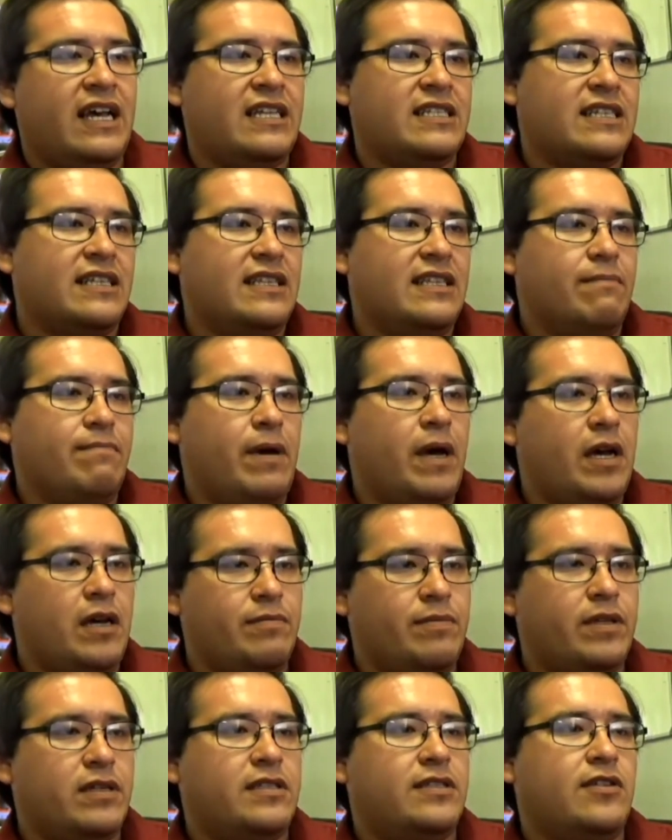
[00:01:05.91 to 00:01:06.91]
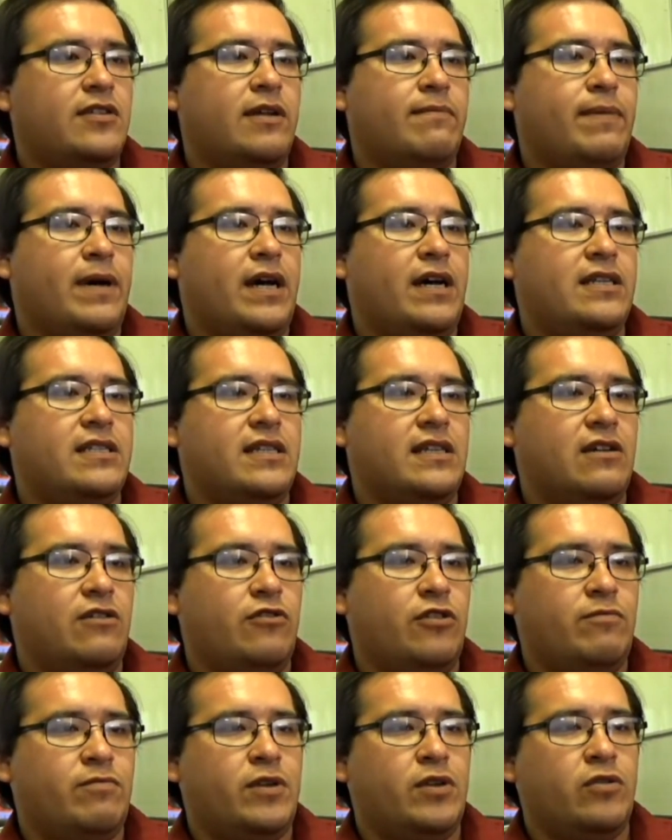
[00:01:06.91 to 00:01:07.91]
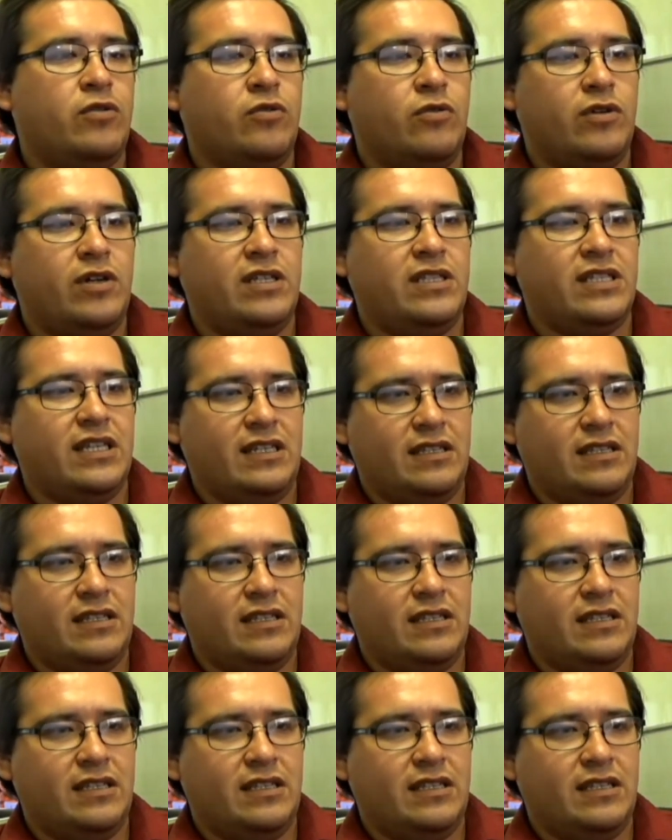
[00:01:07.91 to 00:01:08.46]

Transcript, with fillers: asking the public to deposit crypto coins